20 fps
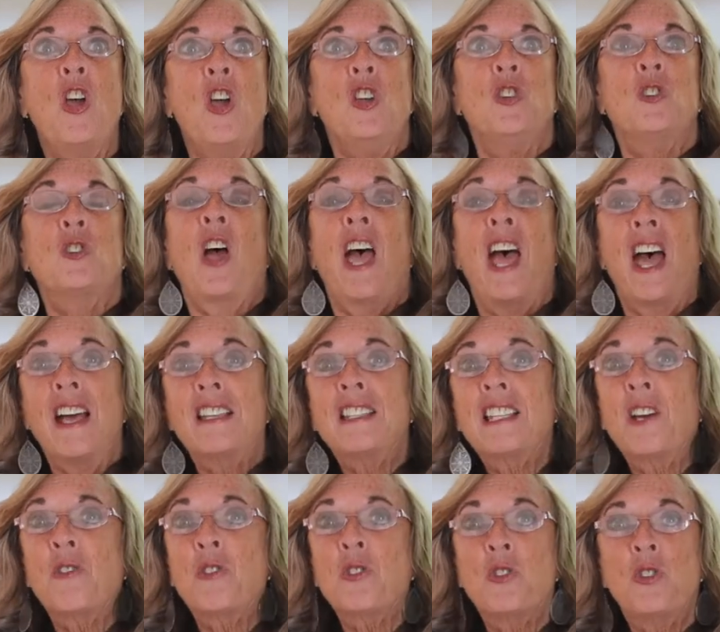So as
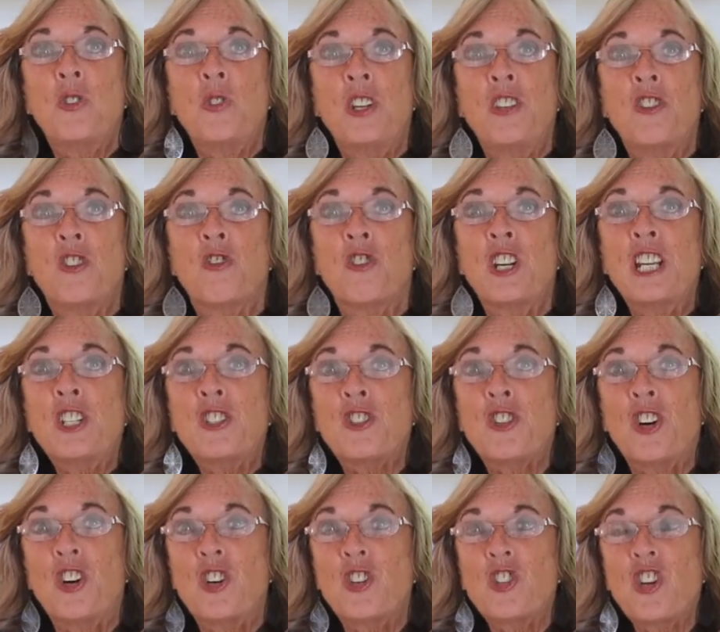I was doing the
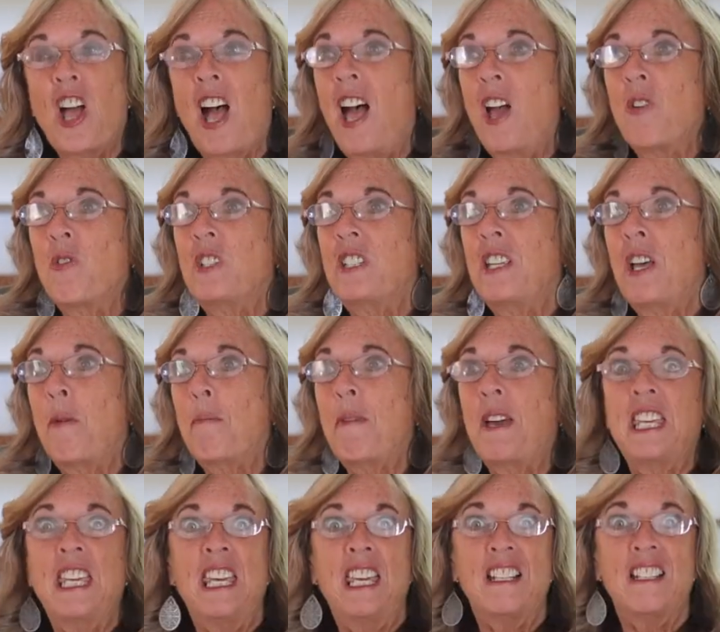research, I would tell my
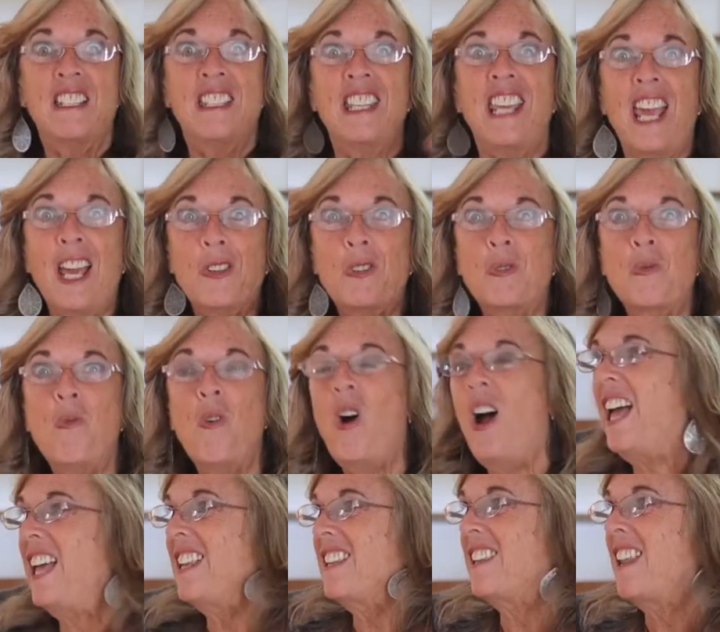kids, guess
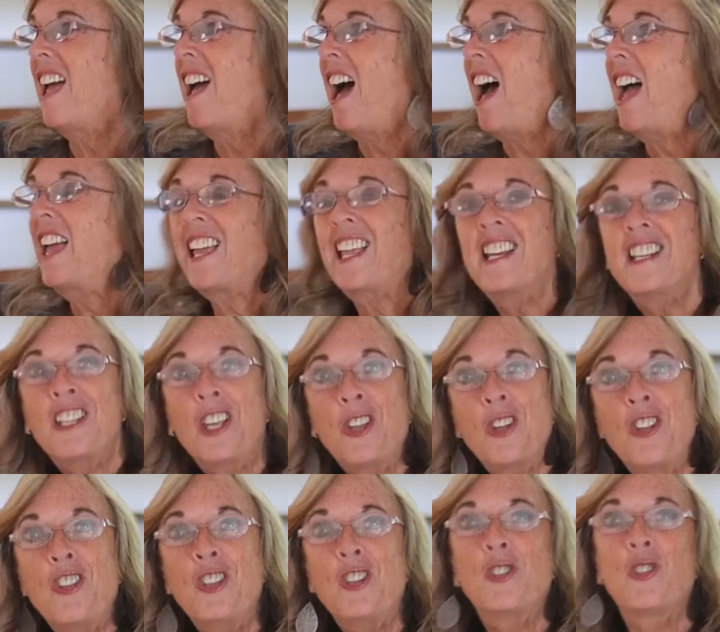what? I got to tell
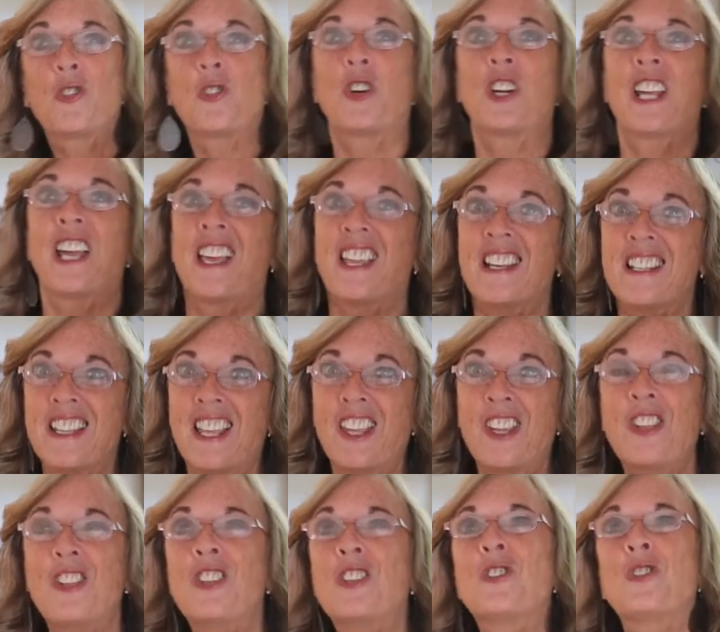you this story, I got to tell
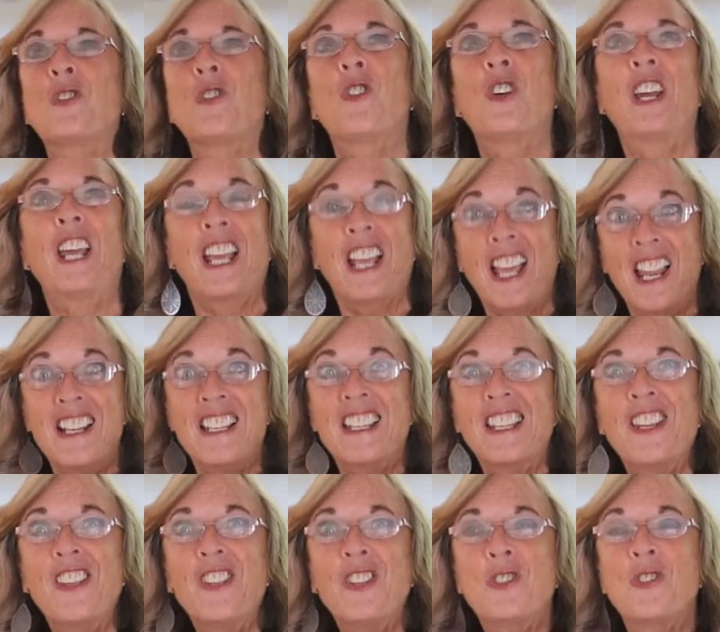you this story, I got to tell
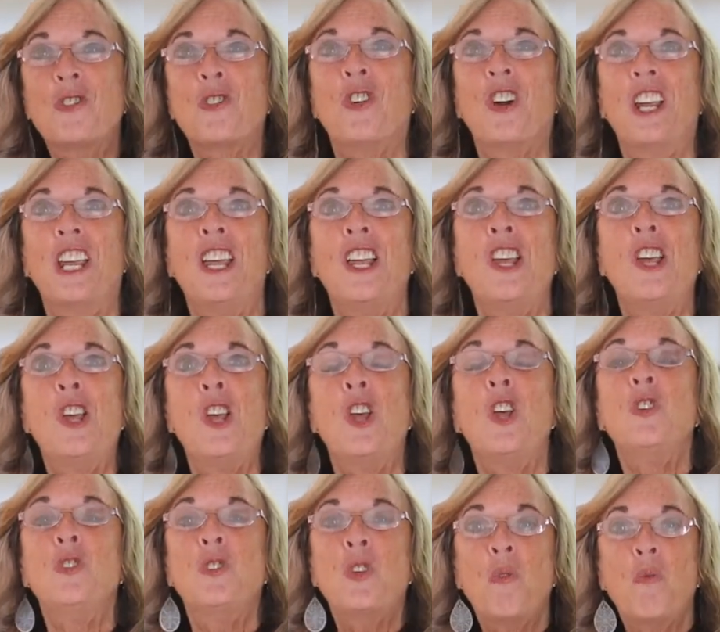you this story.
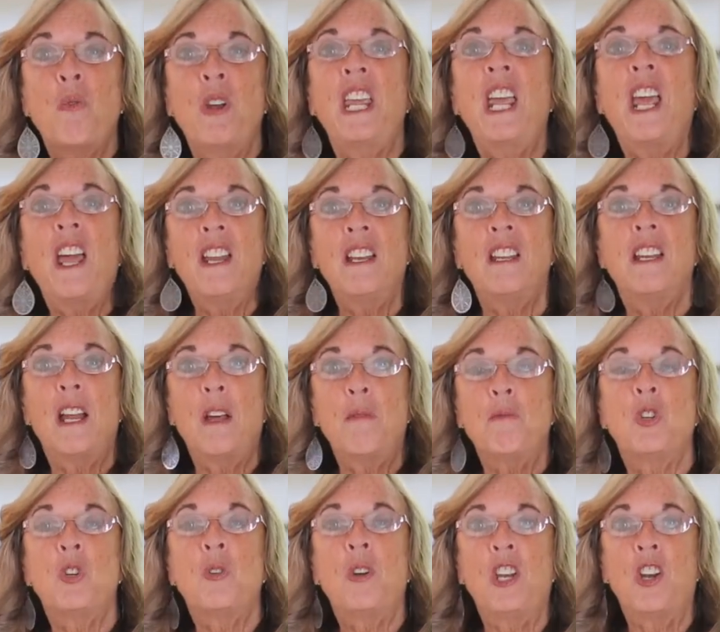So we ended up
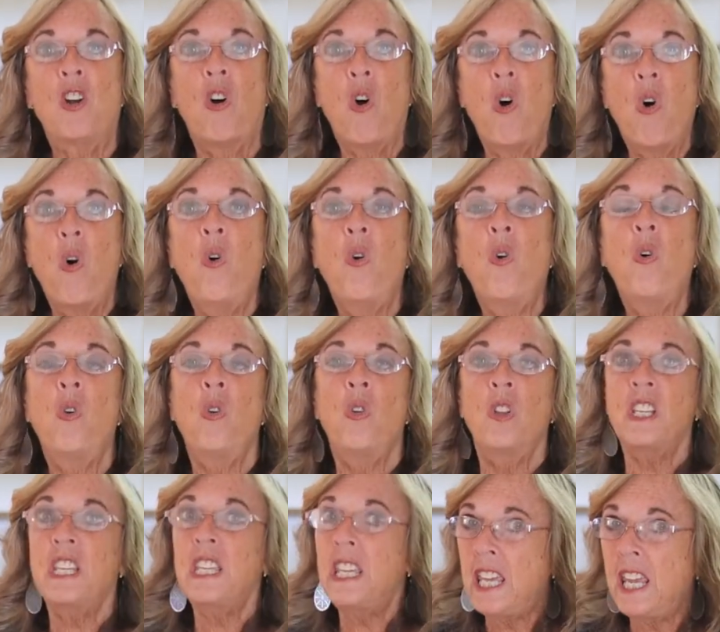doing a
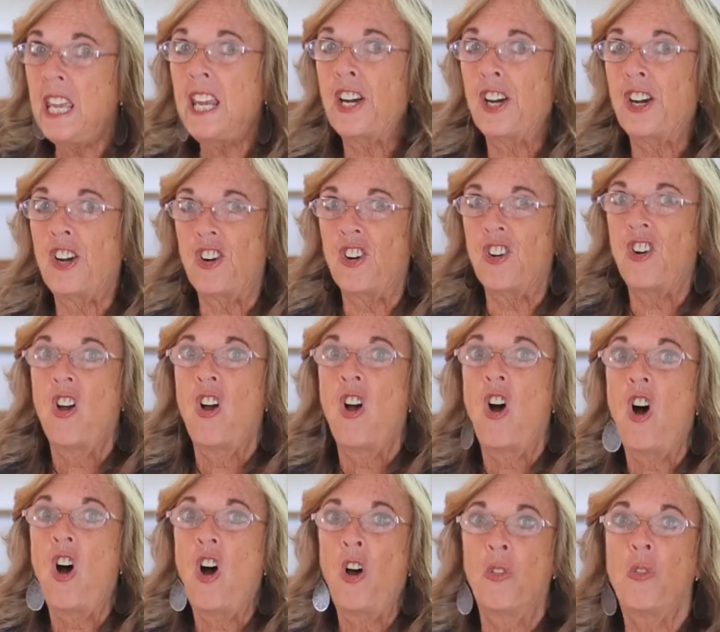whole year
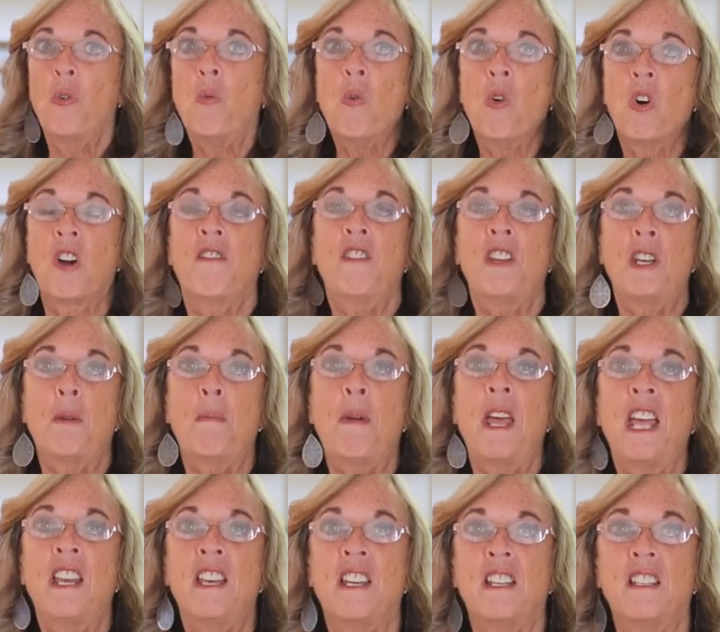on the War of
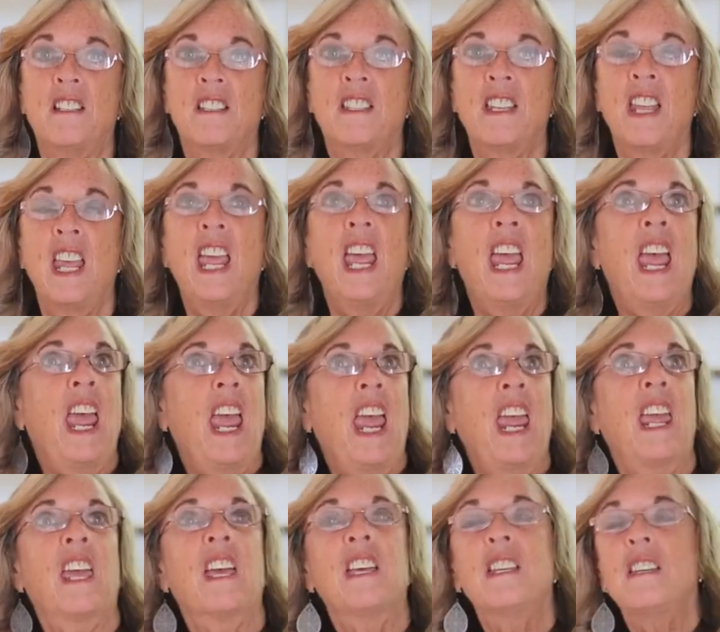Independence.
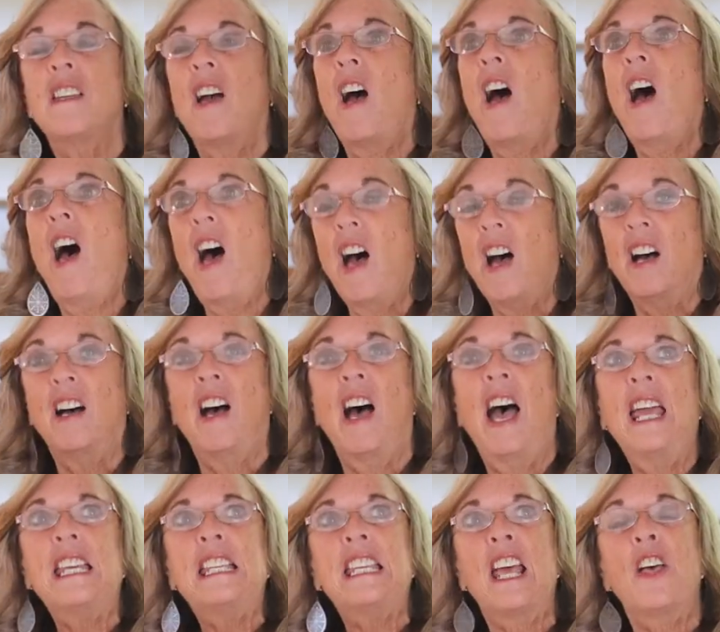And
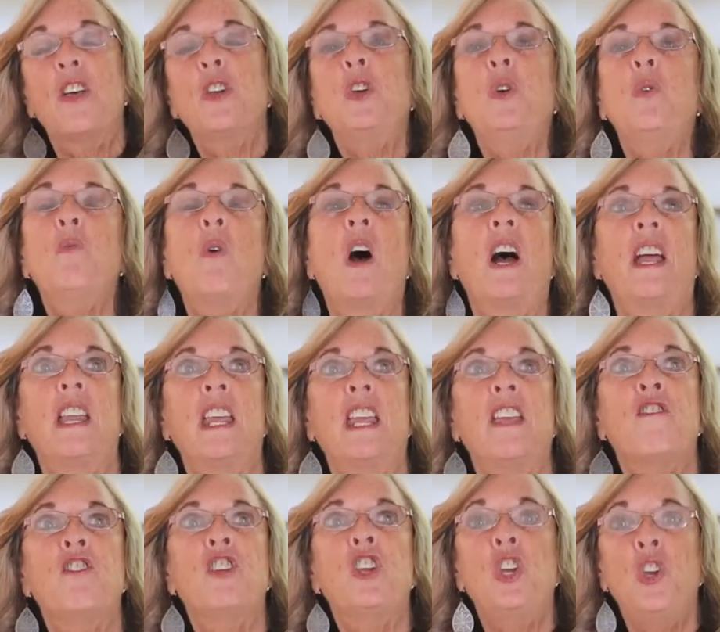I tell you what,
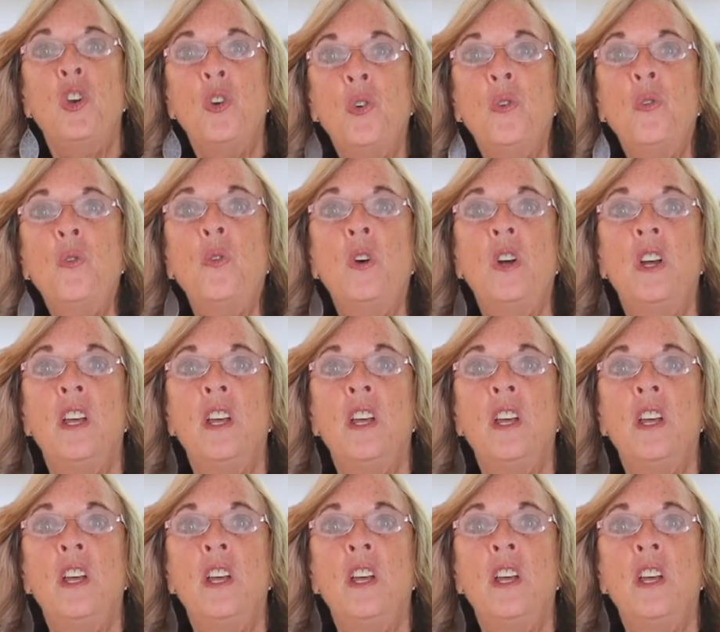if you,